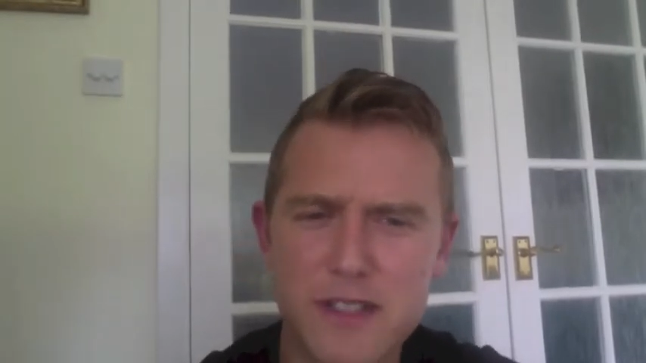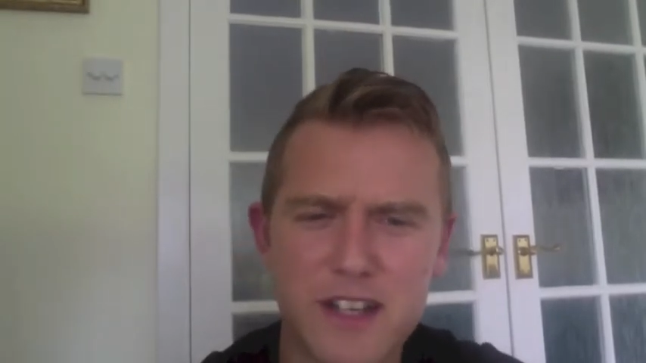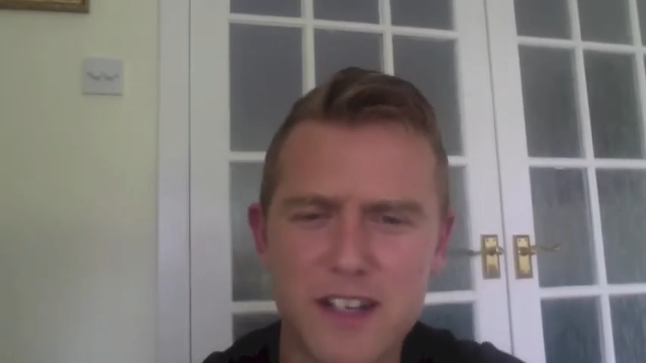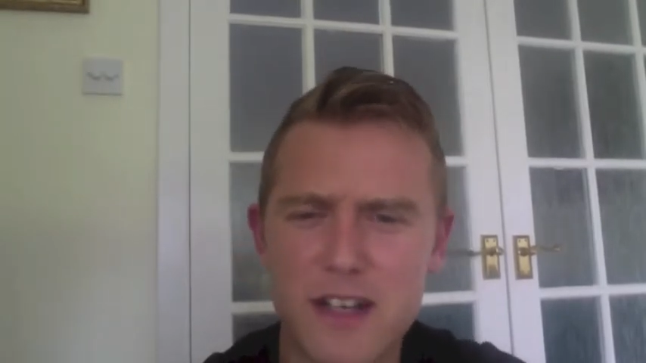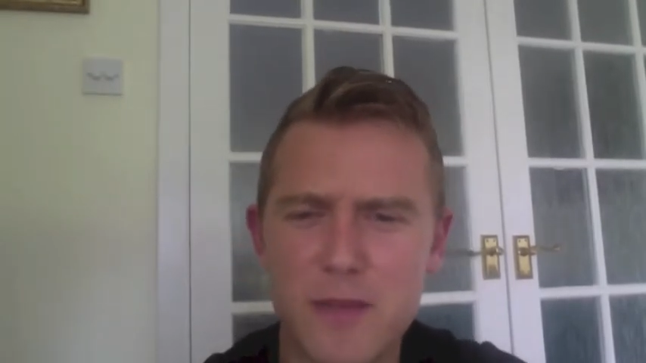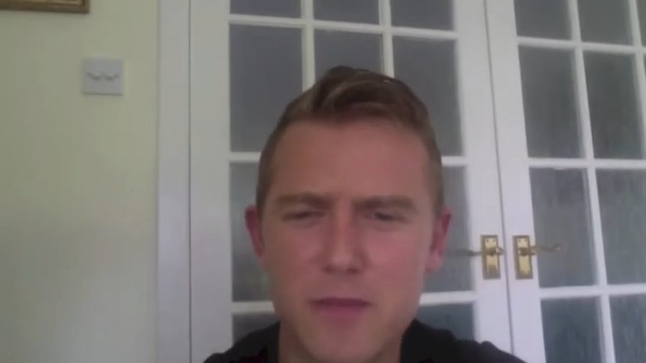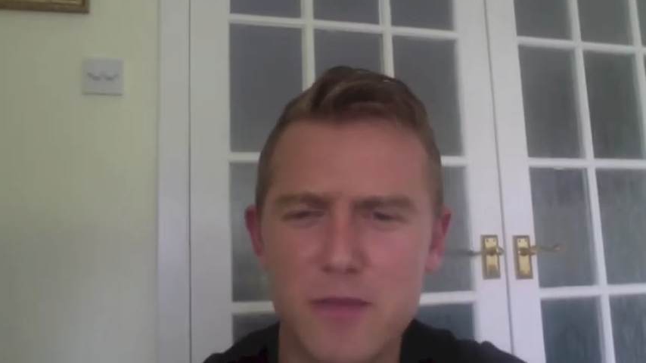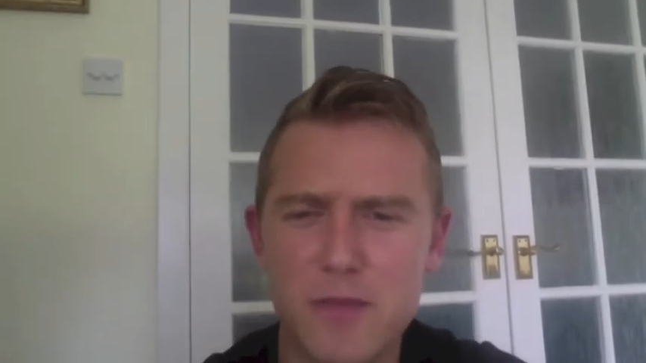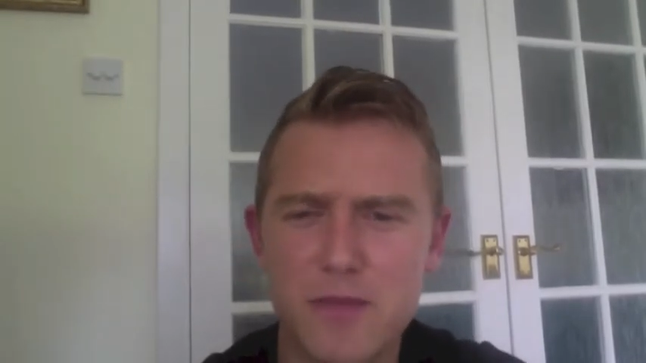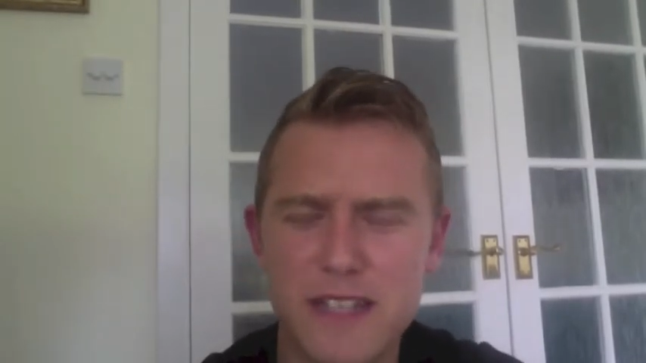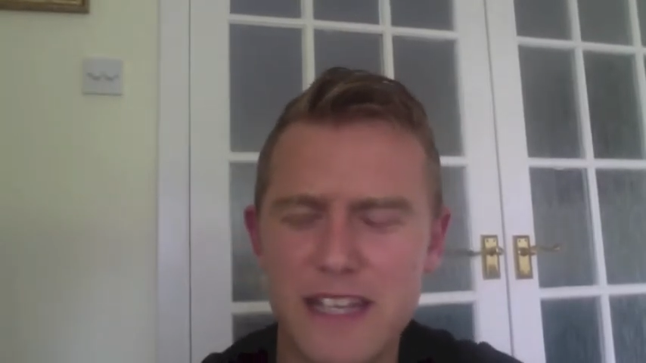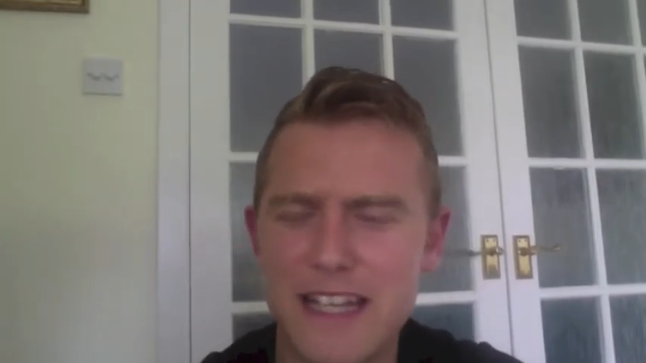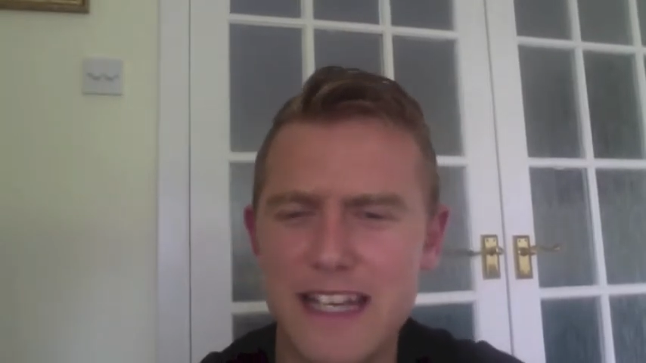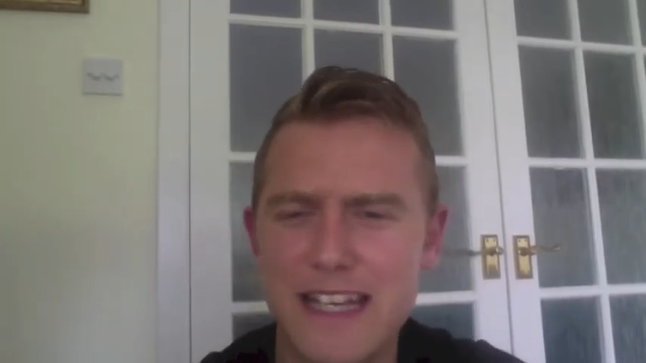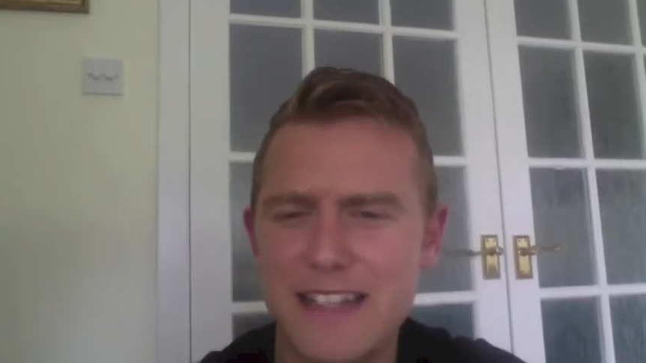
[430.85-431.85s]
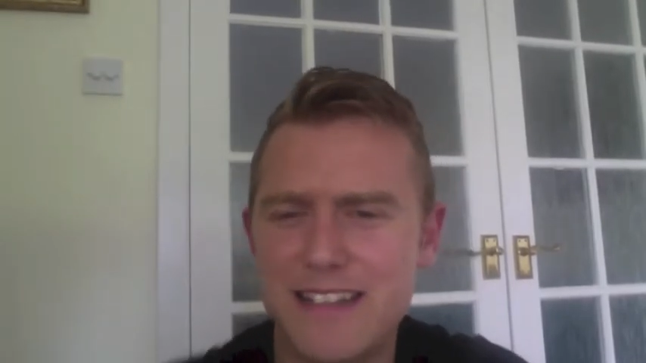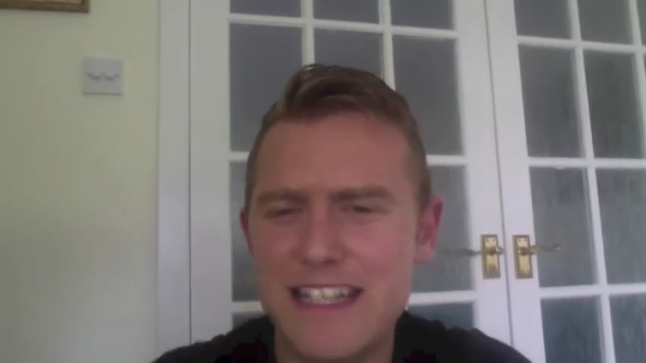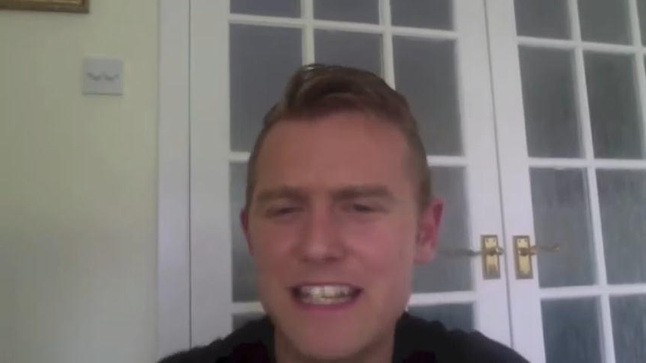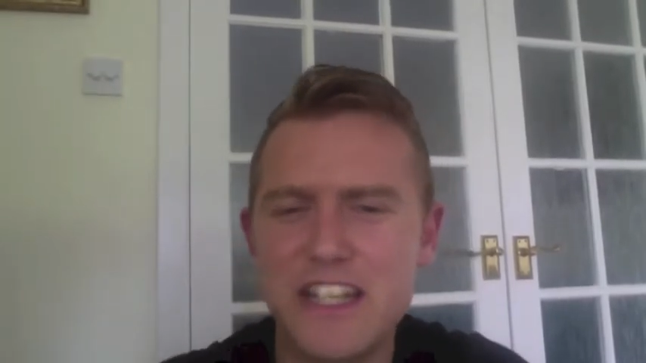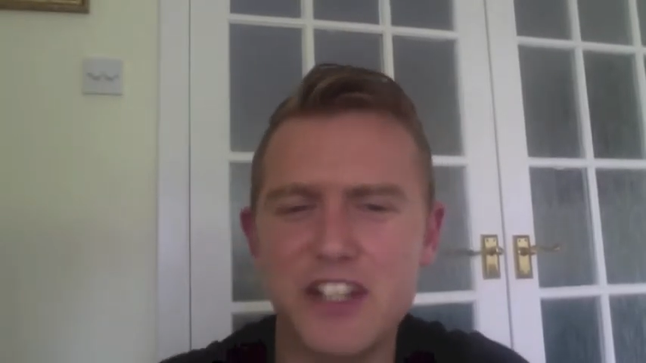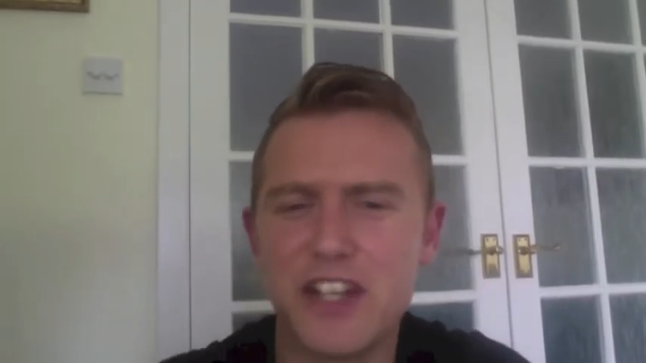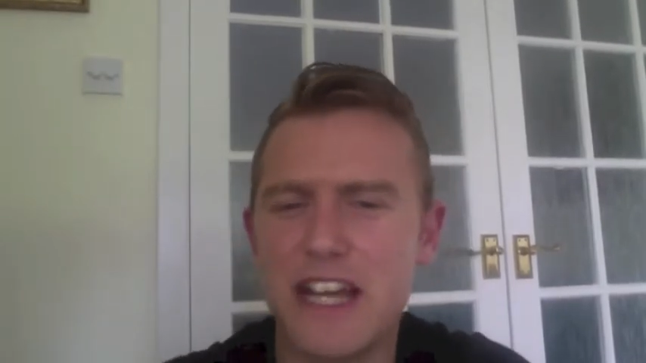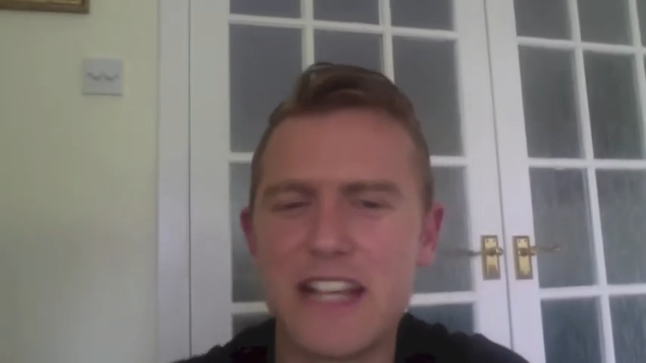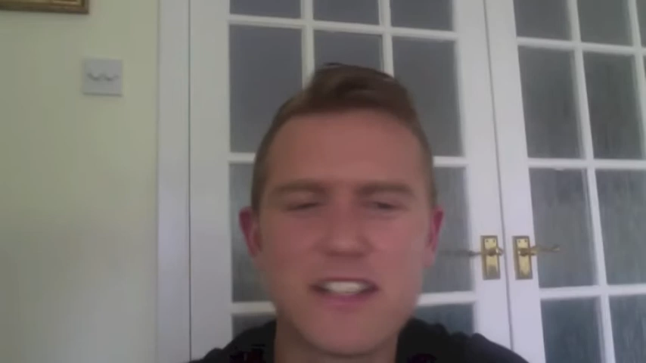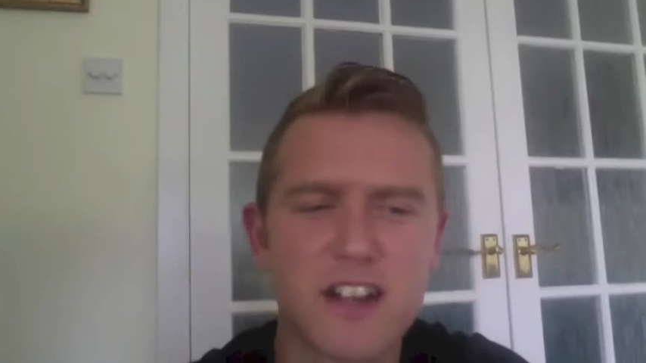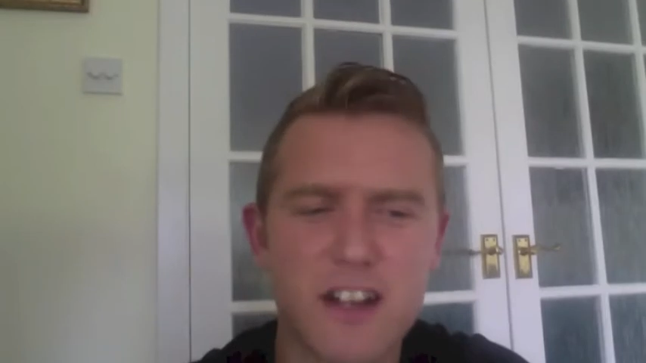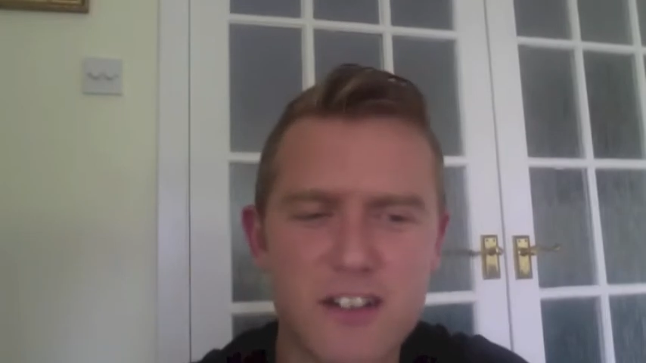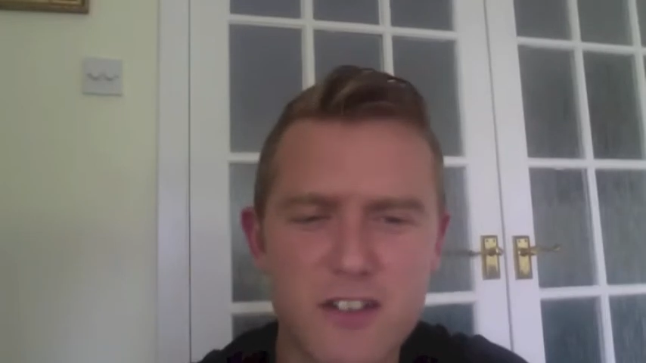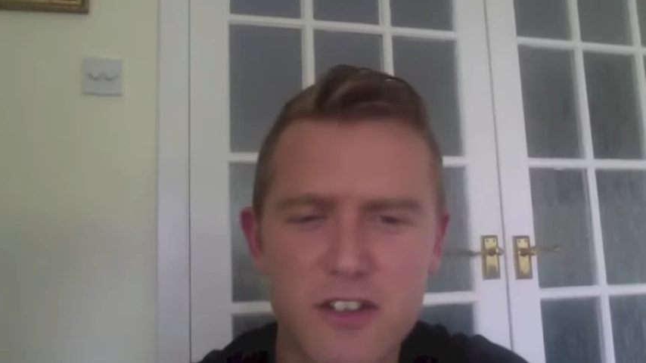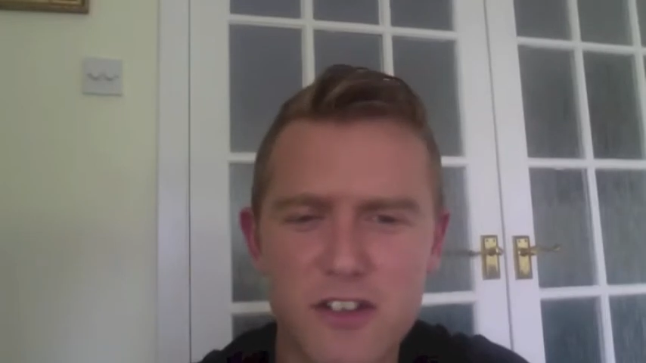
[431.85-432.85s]
start eating less
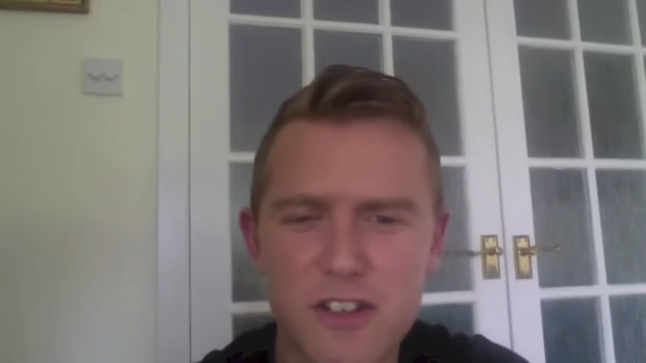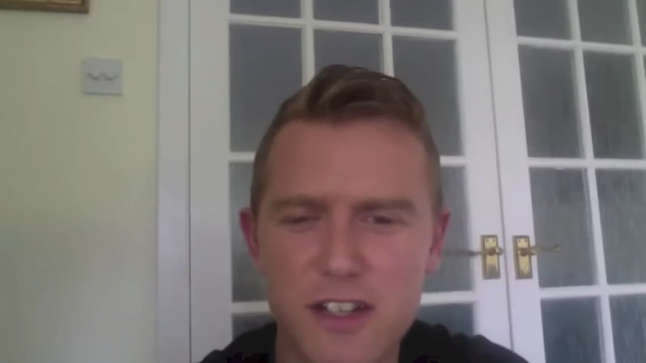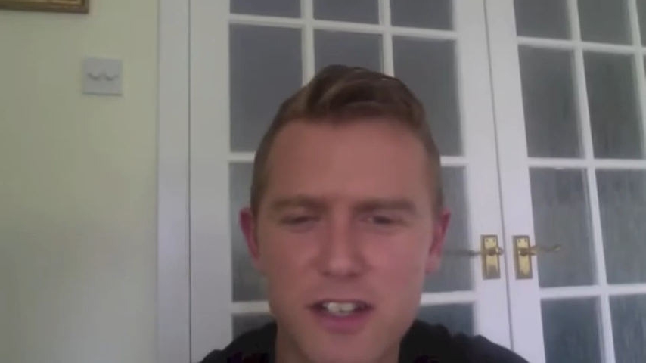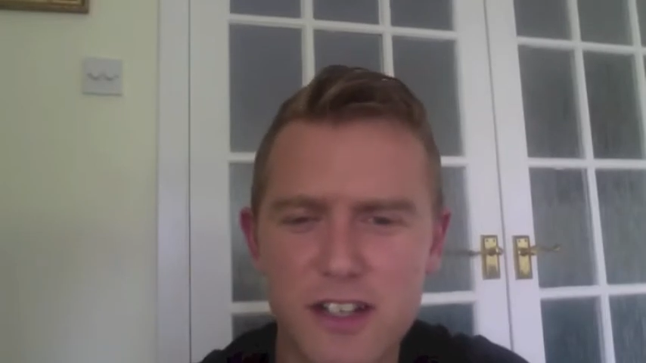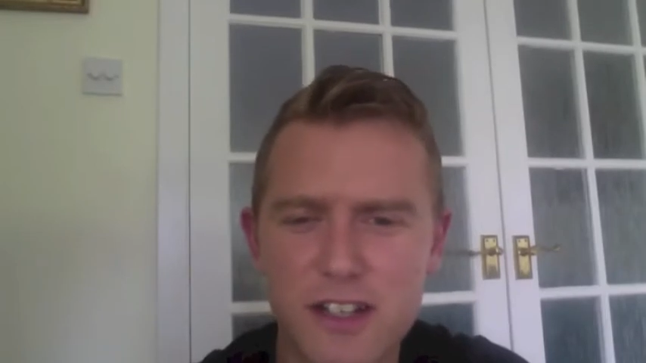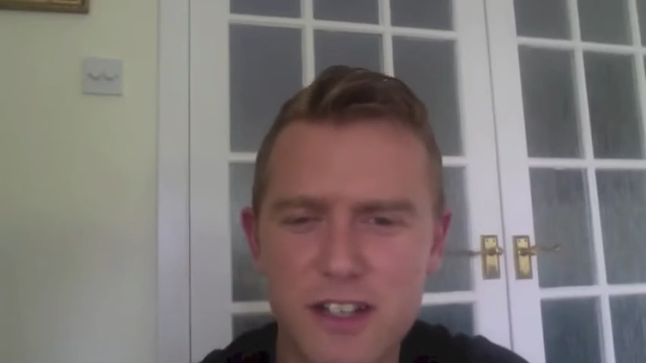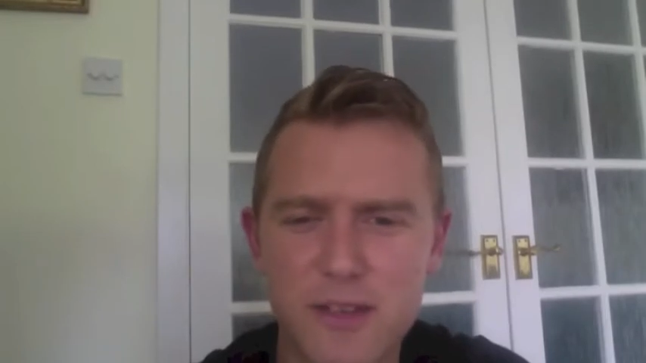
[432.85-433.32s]
dark chocolate.